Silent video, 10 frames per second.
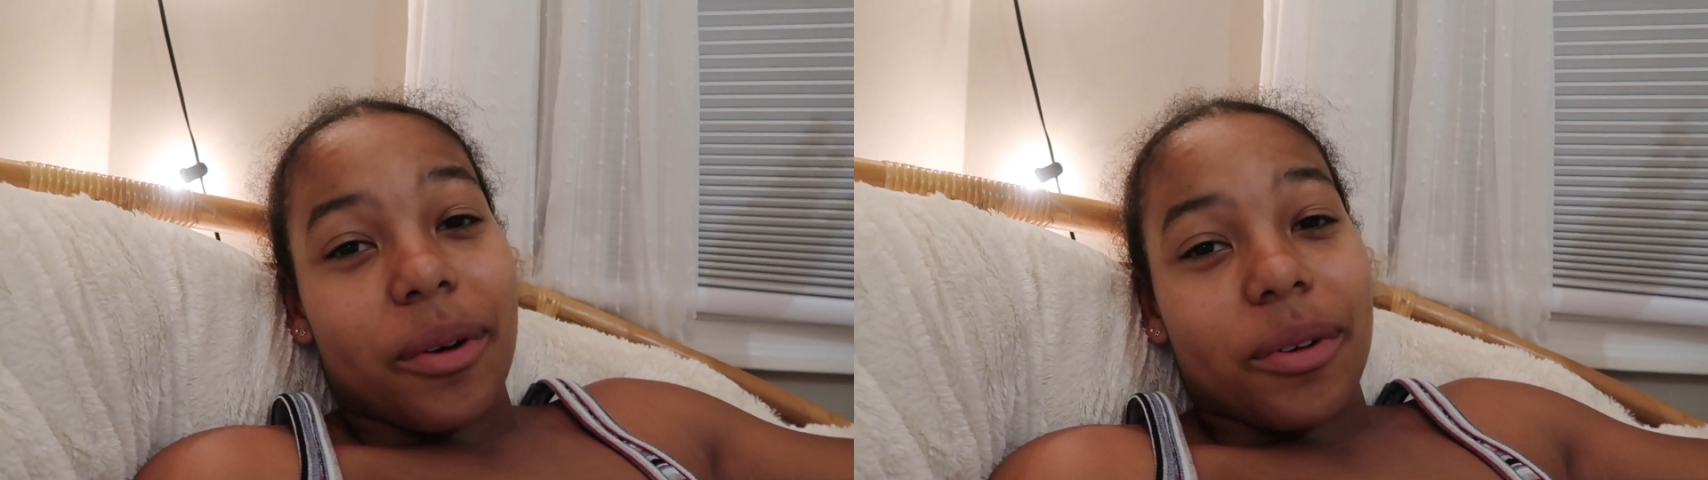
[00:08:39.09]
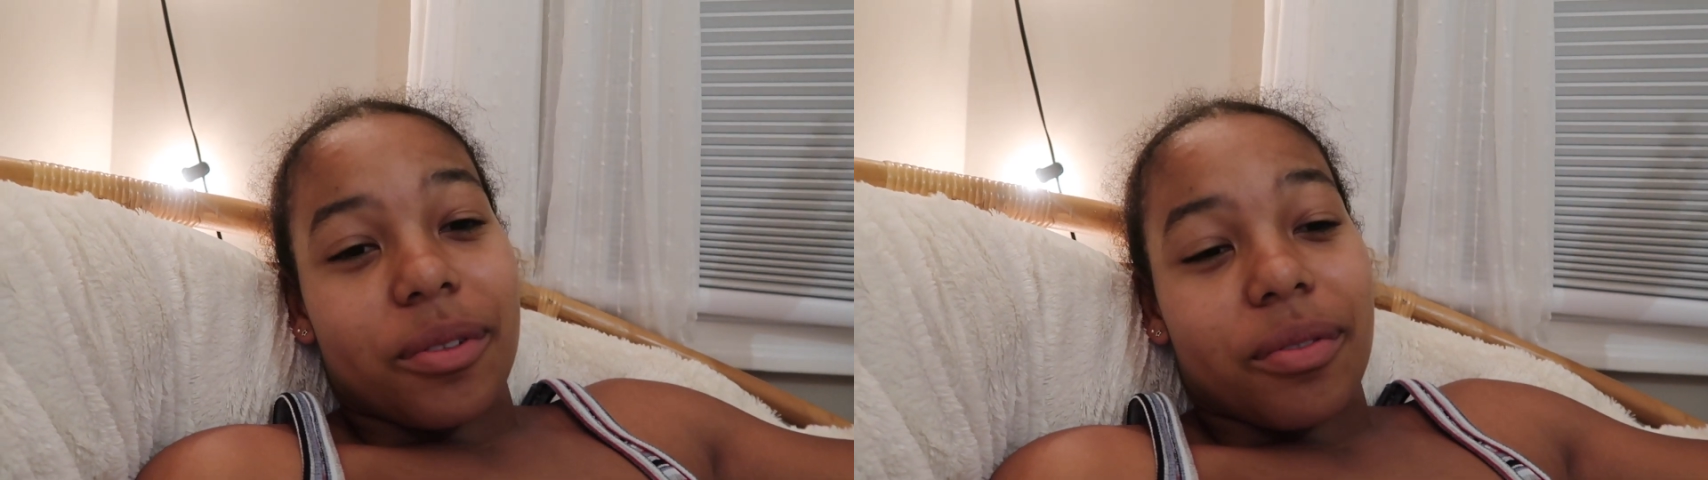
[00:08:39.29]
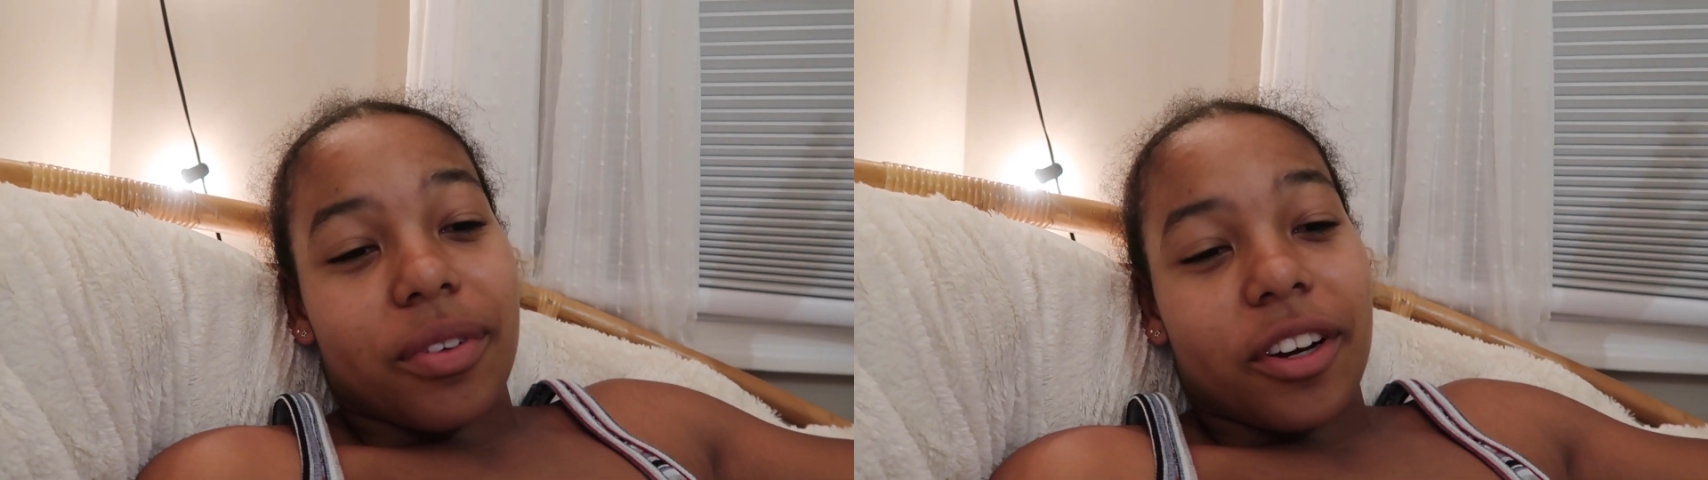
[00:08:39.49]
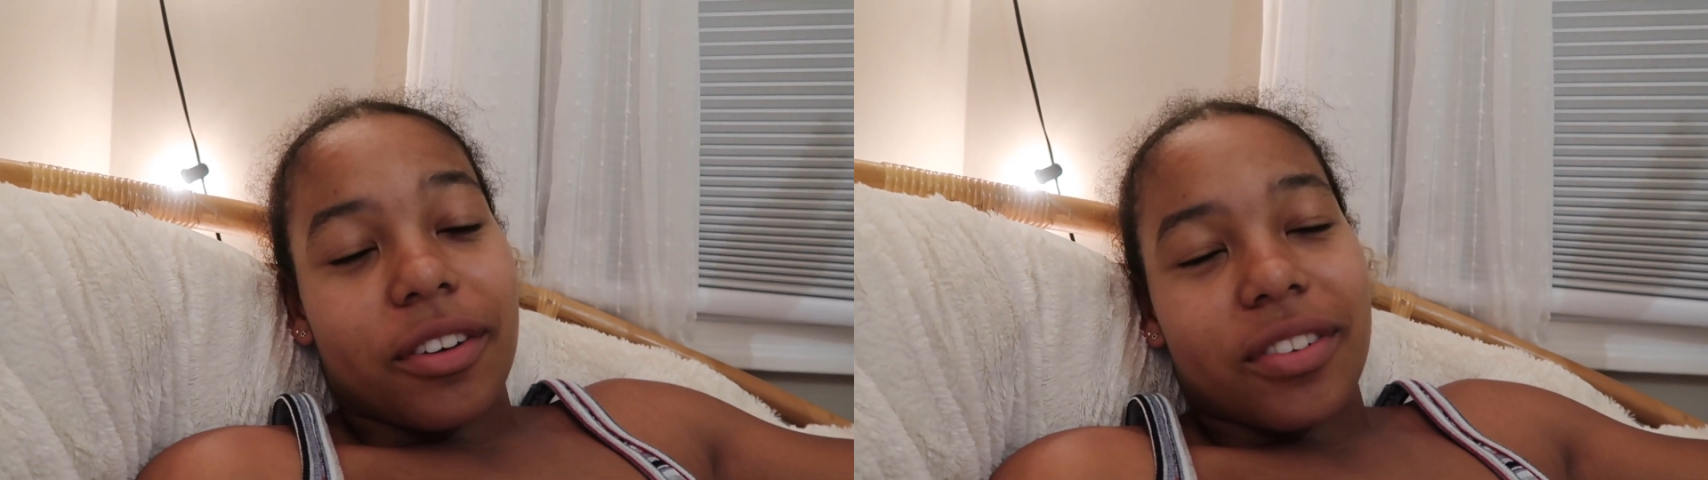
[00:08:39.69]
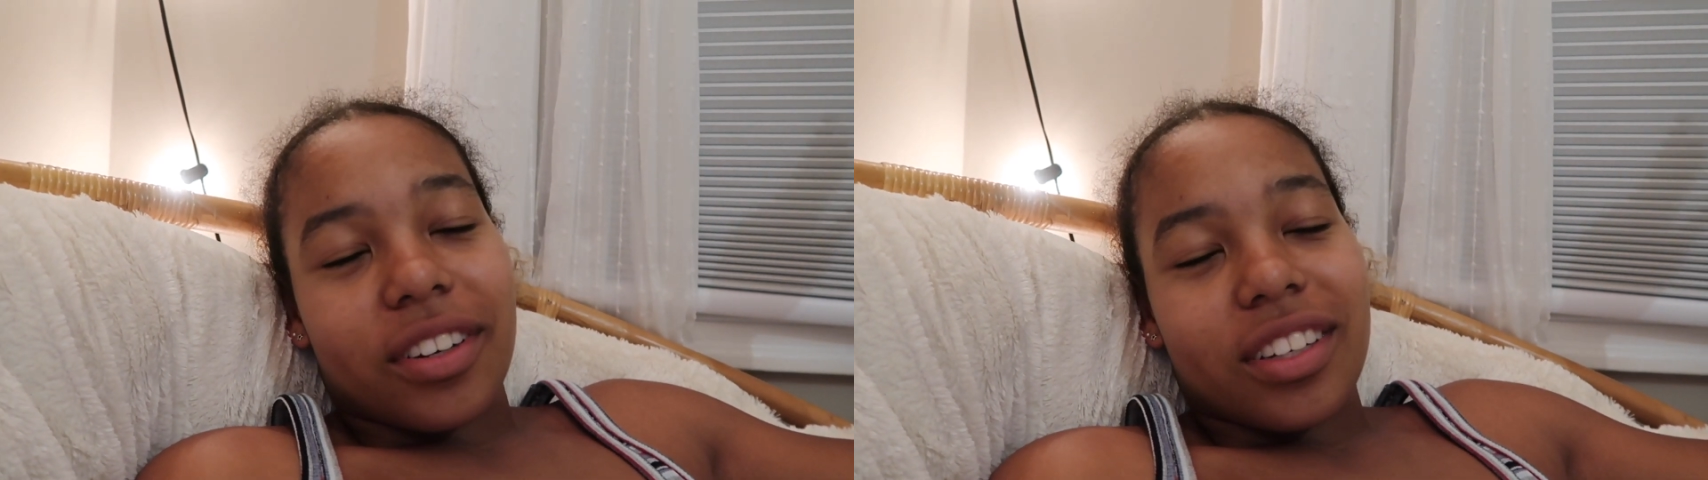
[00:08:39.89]
It was a
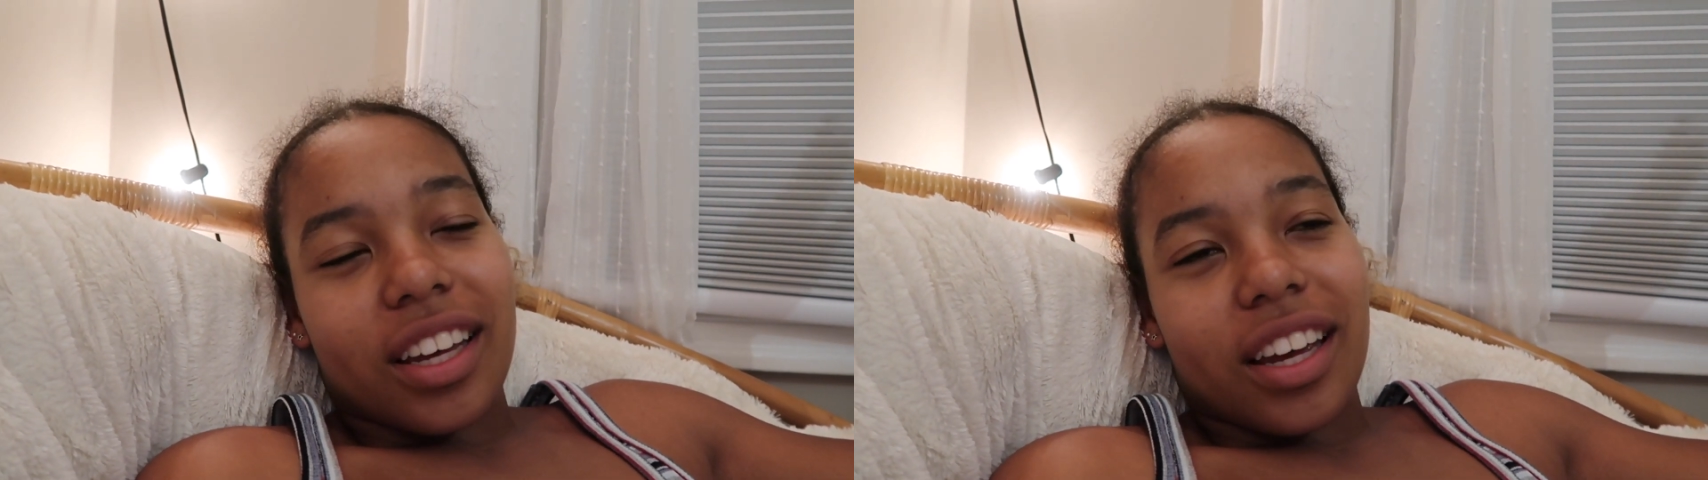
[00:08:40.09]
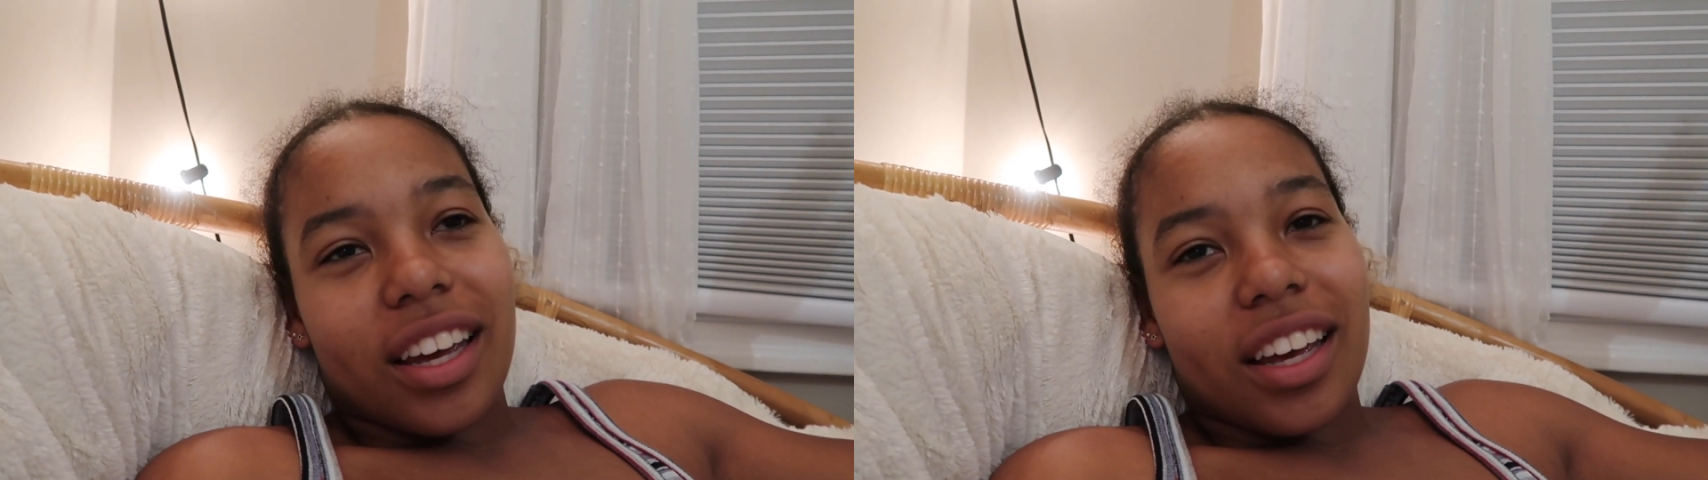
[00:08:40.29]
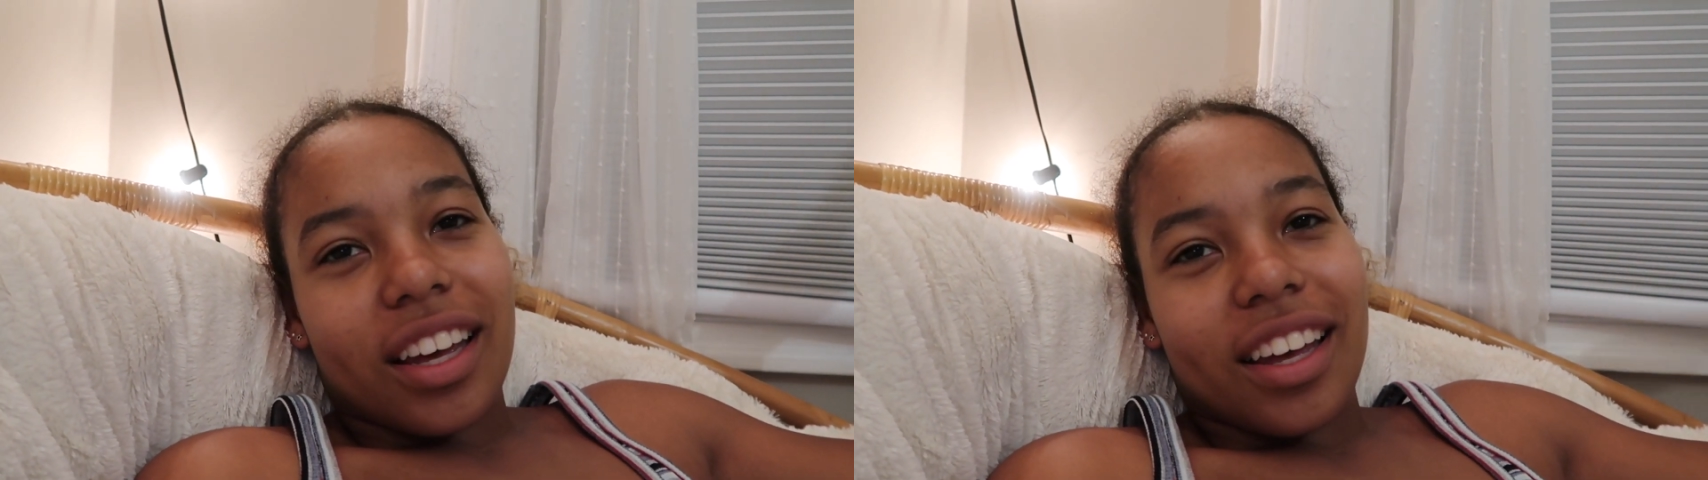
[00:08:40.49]
very fun day,